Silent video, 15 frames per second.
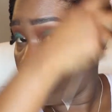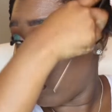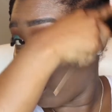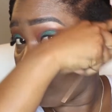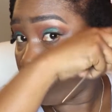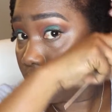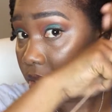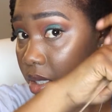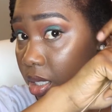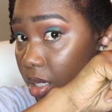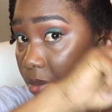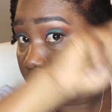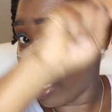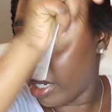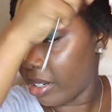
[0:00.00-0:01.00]
So as you can
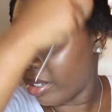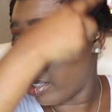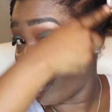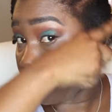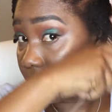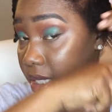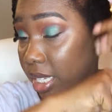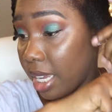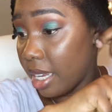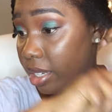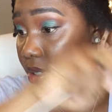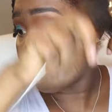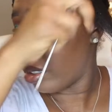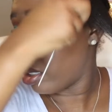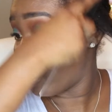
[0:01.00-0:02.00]
see, my hair is
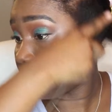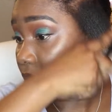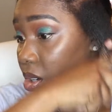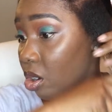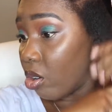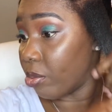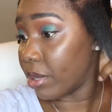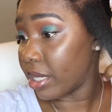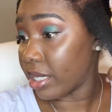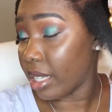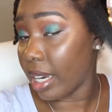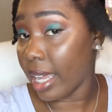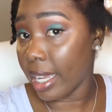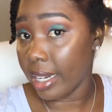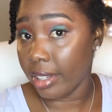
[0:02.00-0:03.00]
detangled. The comb is
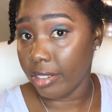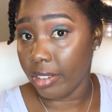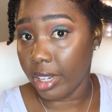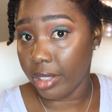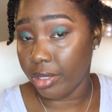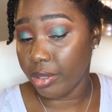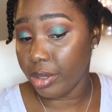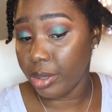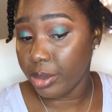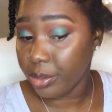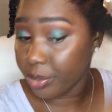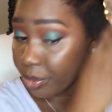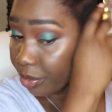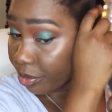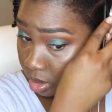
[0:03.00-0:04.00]
gliding right through.
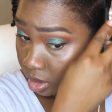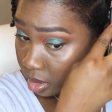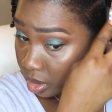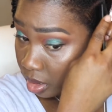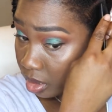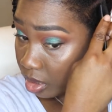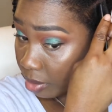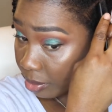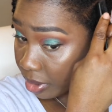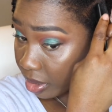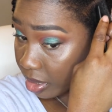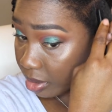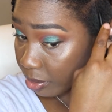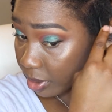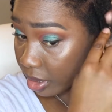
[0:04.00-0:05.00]
So I'm gonna
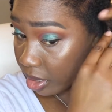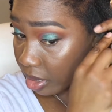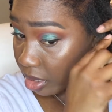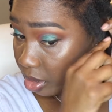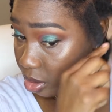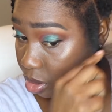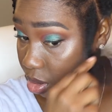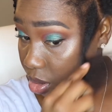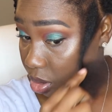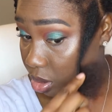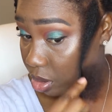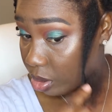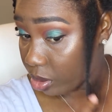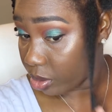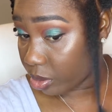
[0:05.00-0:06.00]
split this in
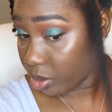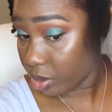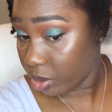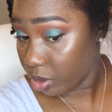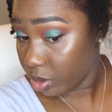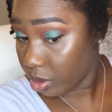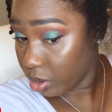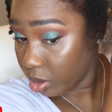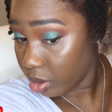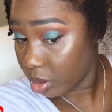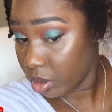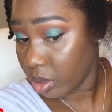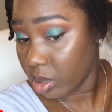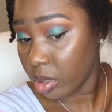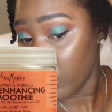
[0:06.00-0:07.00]
two.
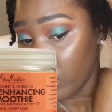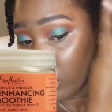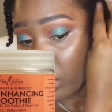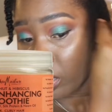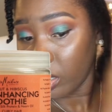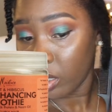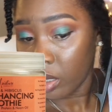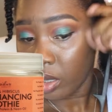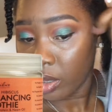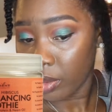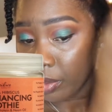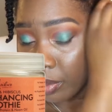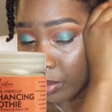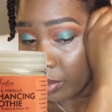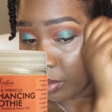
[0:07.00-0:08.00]
So for
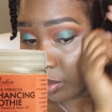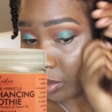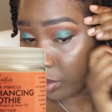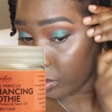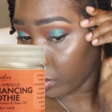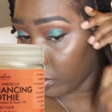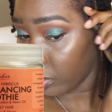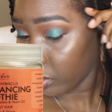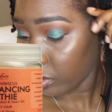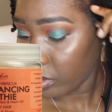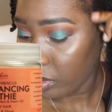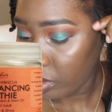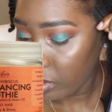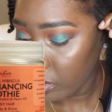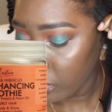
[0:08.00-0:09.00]
these twists, I'm
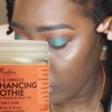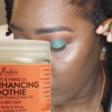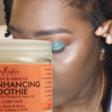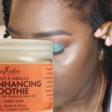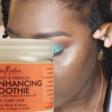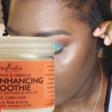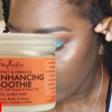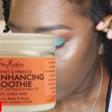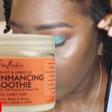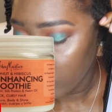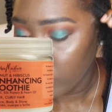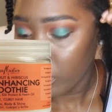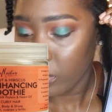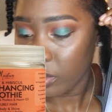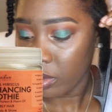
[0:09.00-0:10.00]
using the Shea
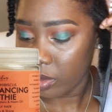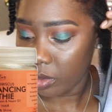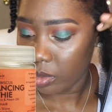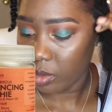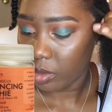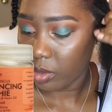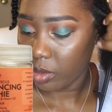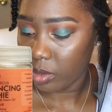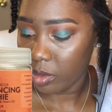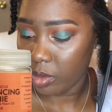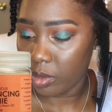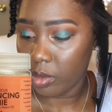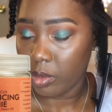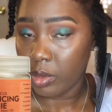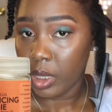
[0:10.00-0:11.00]
Moisture Curl
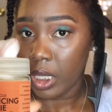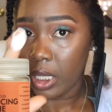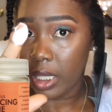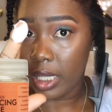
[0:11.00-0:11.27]
Enhancing